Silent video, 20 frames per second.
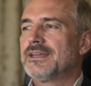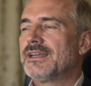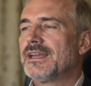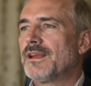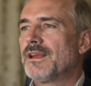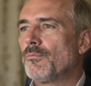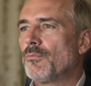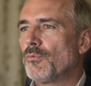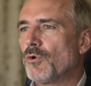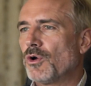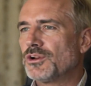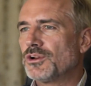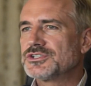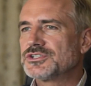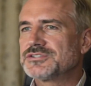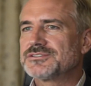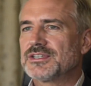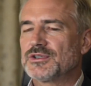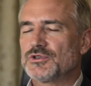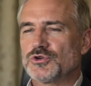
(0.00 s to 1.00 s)
It
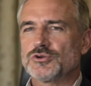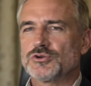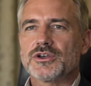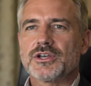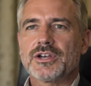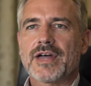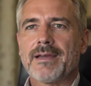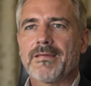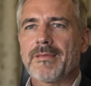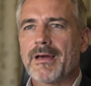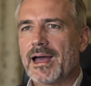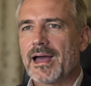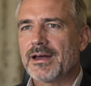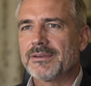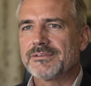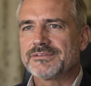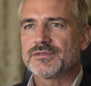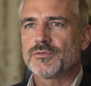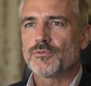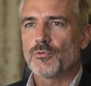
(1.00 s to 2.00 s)
abolished the UK
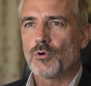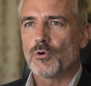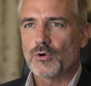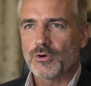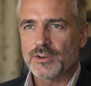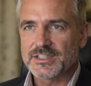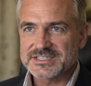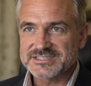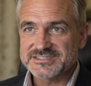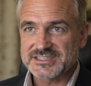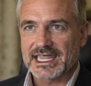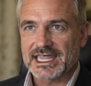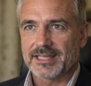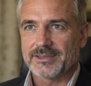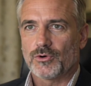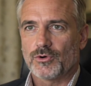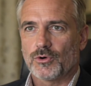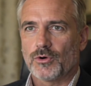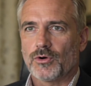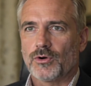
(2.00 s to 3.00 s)
Parliament's role in
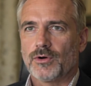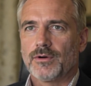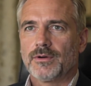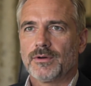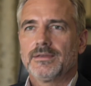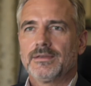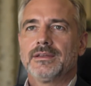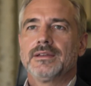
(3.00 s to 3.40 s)
state law.